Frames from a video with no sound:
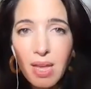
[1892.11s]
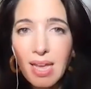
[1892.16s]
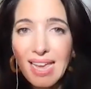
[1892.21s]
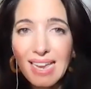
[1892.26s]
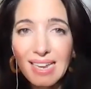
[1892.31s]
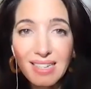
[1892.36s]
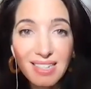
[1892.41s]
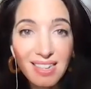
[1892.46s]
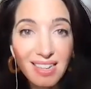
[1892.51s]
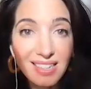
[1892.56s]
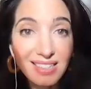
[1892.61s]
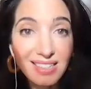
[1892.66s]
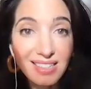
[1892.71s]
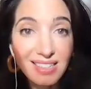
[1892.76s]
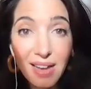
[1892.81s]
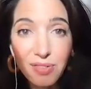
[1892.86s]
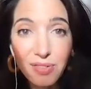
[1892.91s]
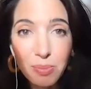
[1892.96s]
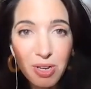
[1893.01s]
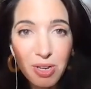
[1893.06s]
It doesn't
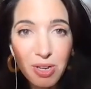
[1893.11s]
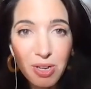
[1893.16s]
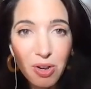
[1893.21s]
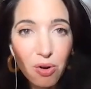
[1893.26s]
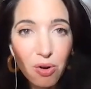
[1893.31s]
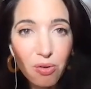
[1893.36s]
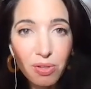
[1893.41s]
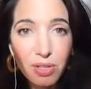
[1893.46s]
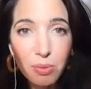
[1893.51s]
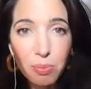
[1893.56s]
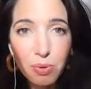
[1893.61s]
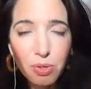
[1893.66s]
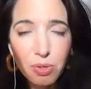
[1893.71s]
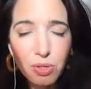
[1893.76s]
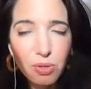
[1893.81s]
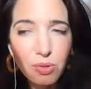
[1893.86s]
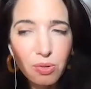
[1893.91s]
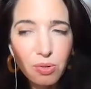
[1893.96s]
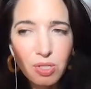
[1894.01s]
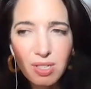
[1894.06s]
have to be overly
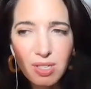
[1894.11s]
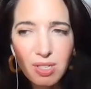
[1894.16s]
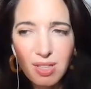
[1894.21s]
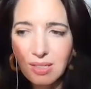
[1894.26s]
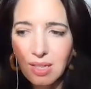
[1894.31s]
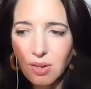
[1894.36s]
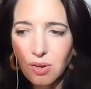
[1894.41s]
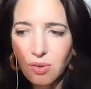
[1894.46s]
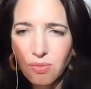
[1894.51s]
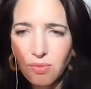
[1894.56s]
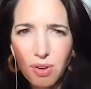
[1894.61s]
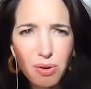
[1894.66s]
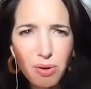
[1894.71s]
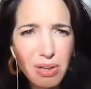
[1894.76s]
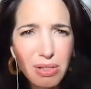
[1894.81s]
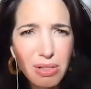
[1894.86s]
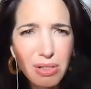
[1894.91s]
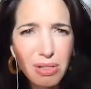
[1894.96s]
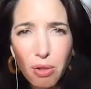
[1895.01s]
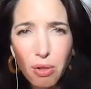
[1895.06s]
produced. Things that are very
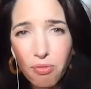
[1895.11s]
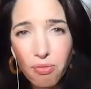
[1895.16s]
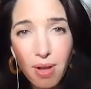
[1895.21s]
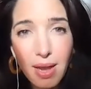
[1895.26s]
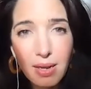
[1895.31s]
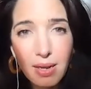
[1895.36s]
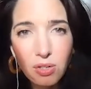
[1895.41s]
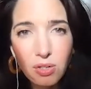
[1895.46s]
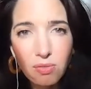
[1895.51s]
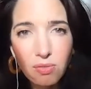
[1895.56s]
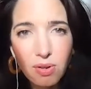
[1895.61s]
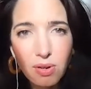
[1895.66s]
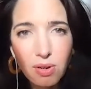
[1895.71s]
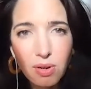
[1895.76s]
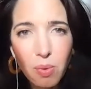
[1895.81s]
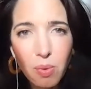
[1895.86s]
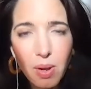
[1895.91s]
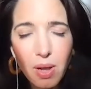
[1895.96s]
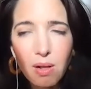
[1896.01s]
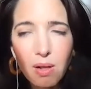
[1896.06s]
lo-fi do very
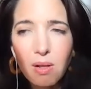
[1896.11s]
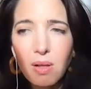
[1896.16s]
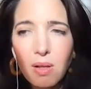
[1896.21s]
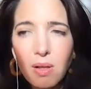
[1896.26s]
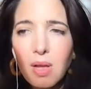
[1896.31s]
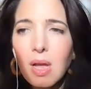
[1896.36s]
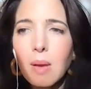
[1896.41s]
well.